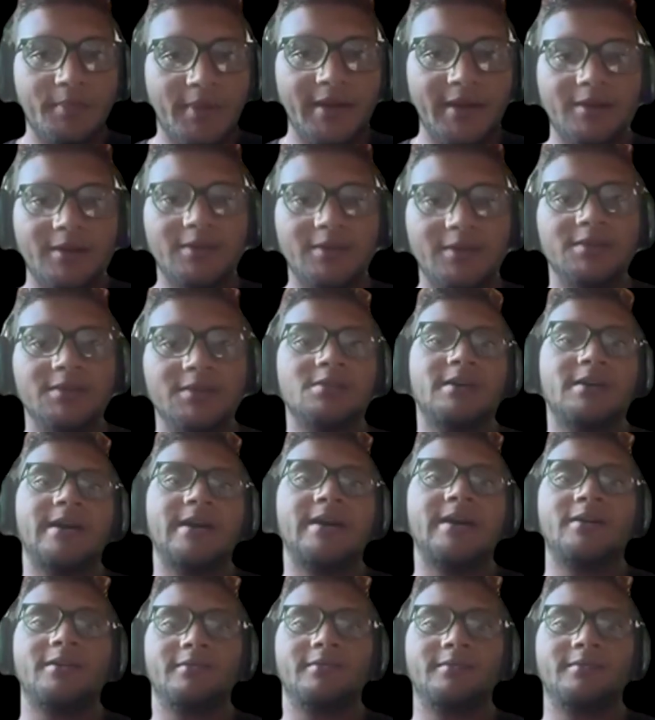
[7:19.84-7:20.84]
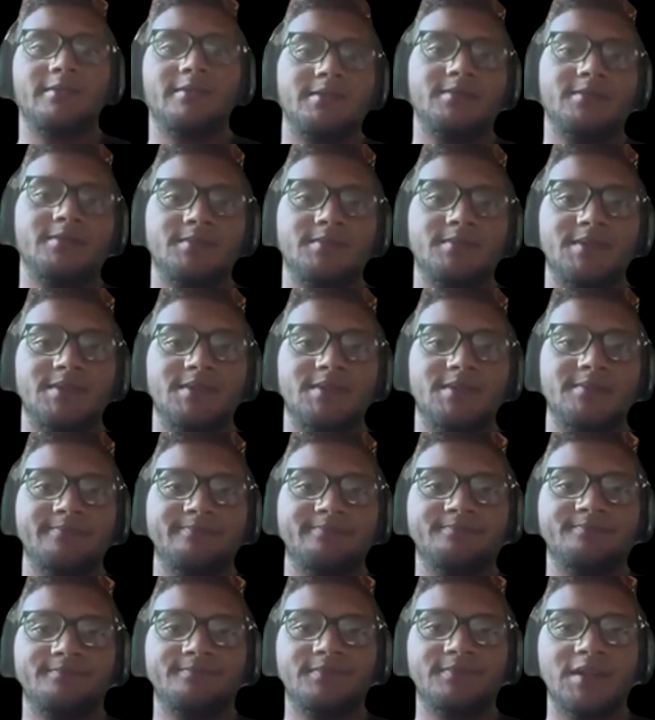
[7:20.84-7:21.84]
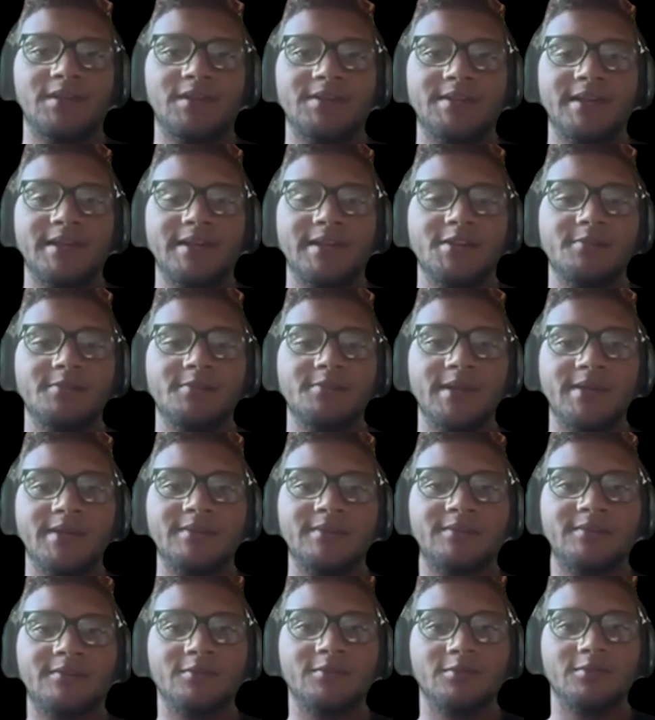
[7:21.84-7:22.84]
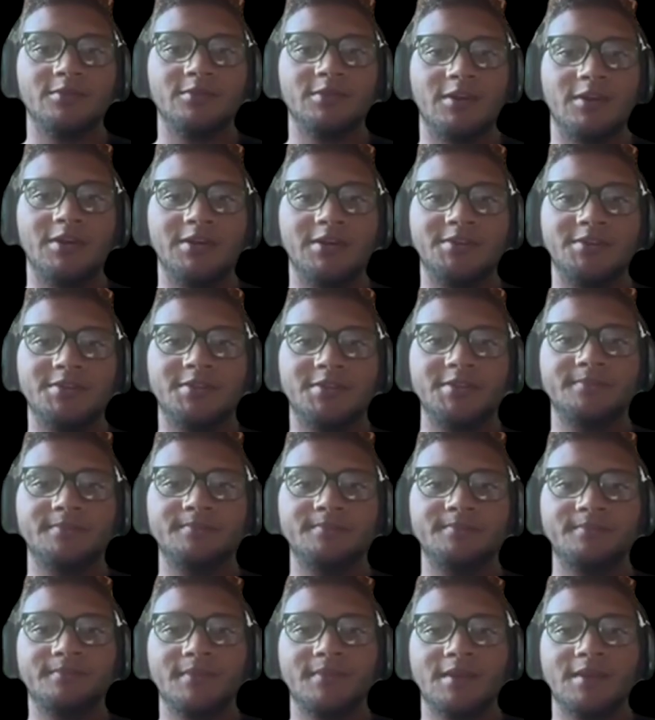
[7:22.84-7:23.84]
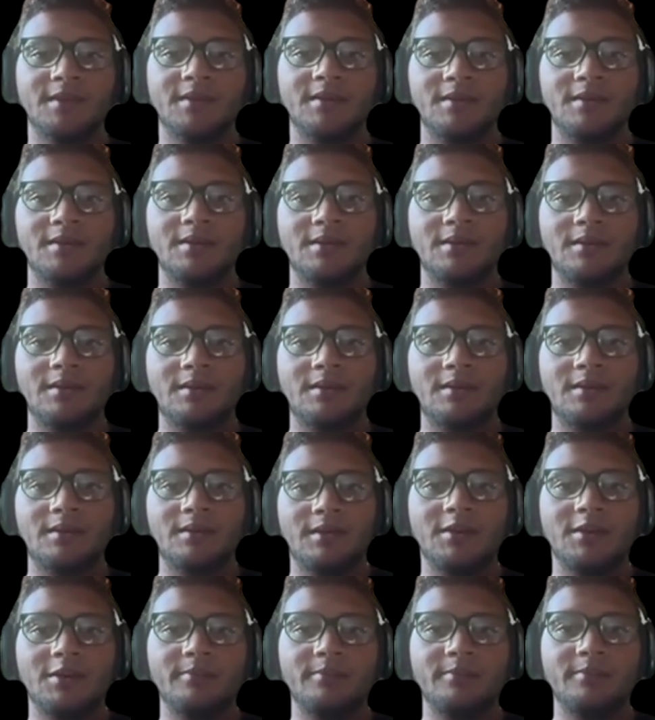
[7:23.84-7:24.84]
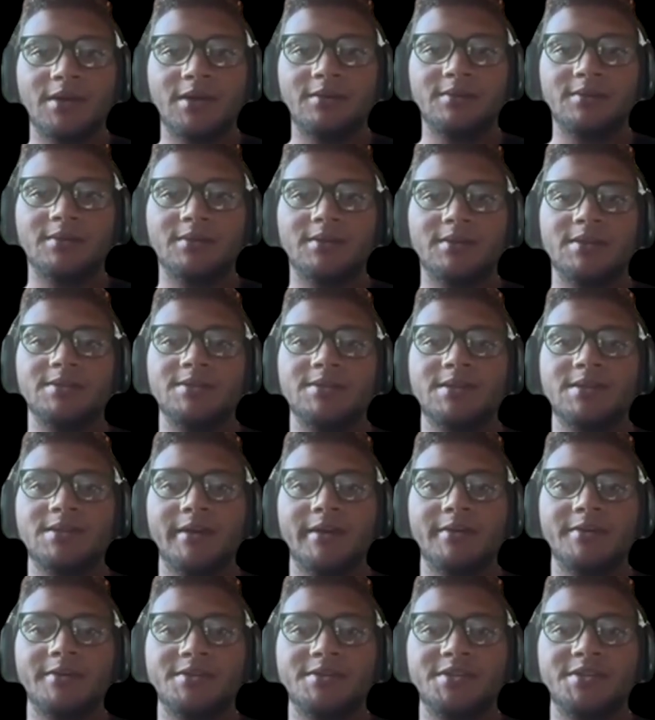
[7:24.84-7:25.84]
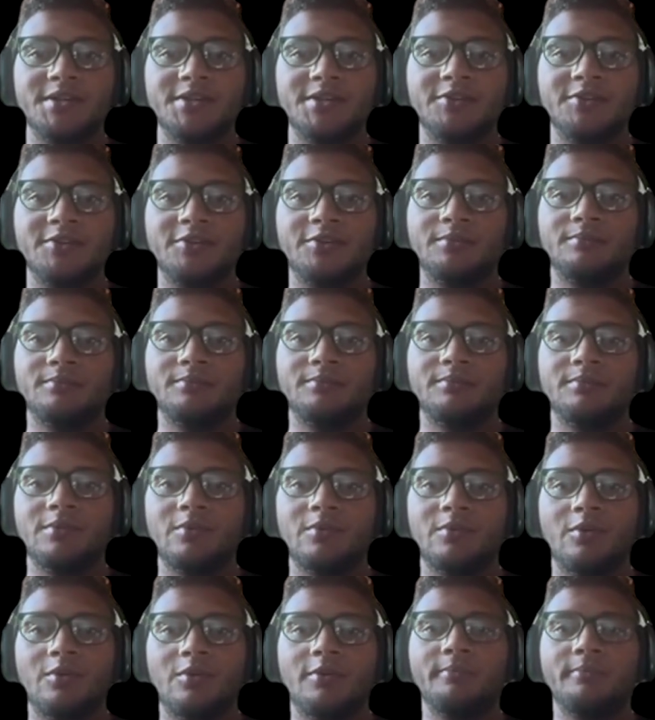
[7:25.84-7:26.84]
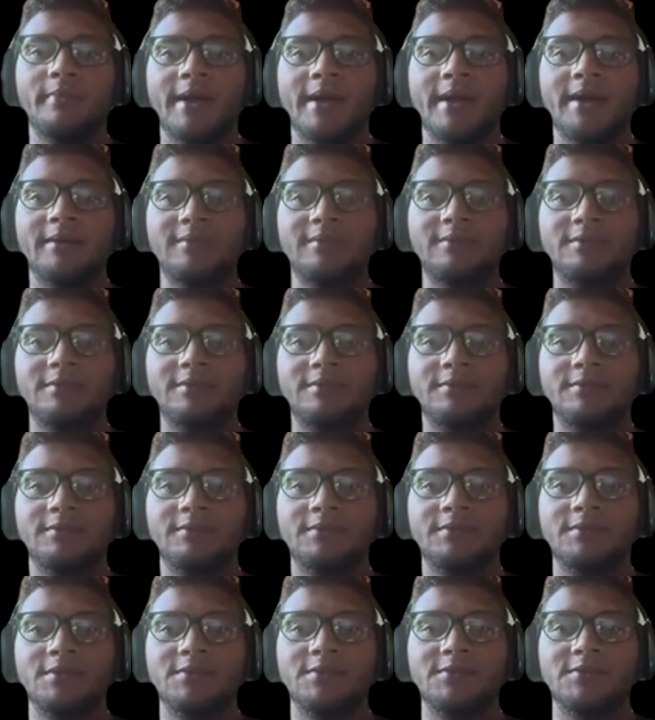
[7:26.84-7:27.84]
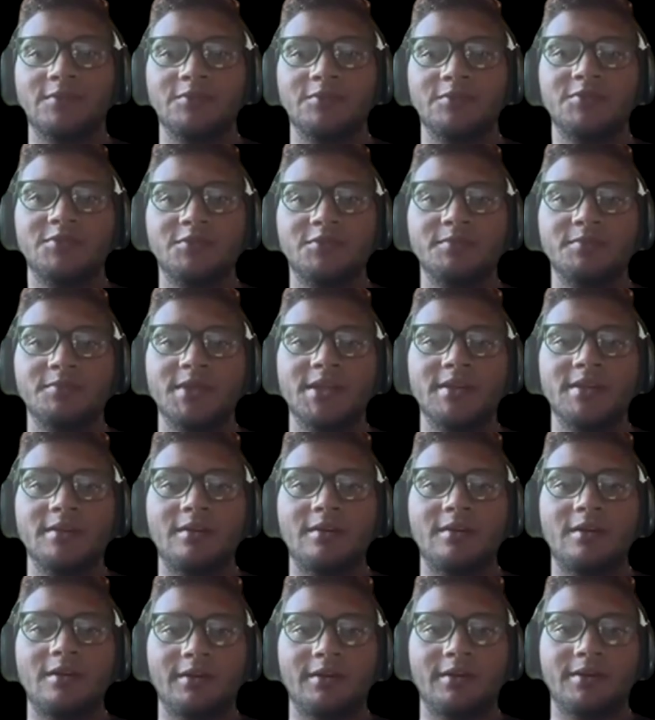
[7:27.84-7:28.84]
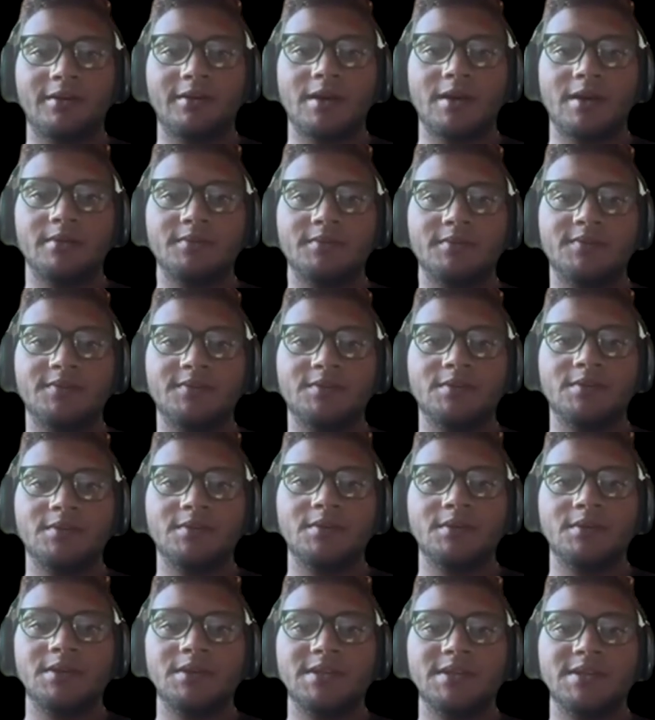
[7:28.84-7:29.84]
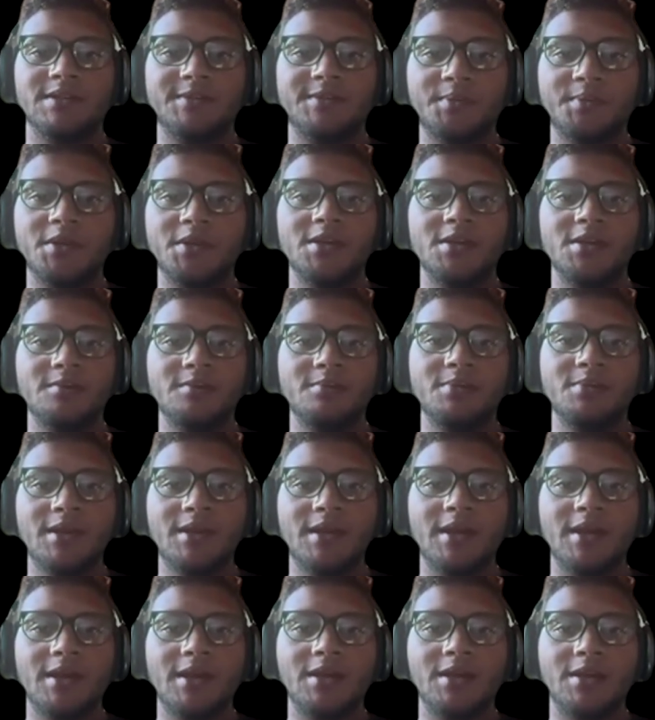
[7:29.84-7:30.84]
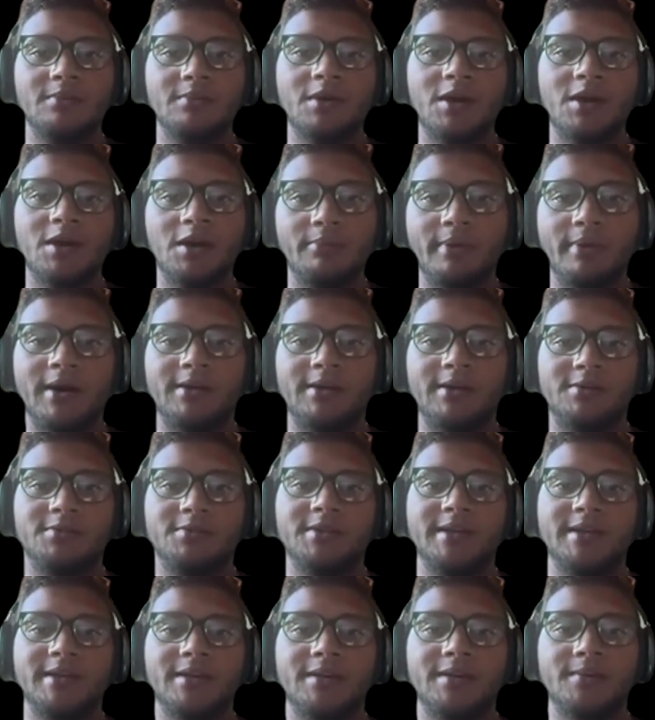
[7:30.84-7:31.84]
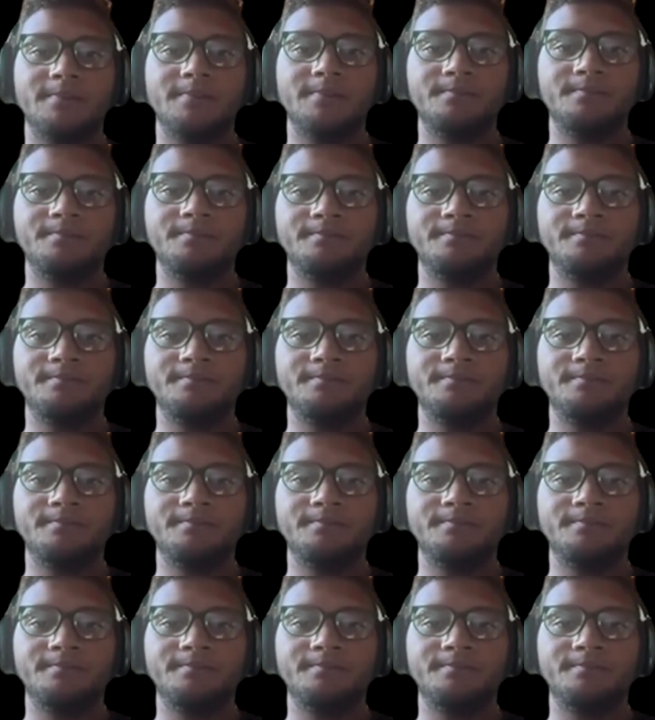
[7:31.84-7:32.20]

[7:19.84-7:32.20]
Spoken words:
Parallel algorithms. A database grew larger. Think about the entire genome or massive social media archives. Speed became a bottleneck.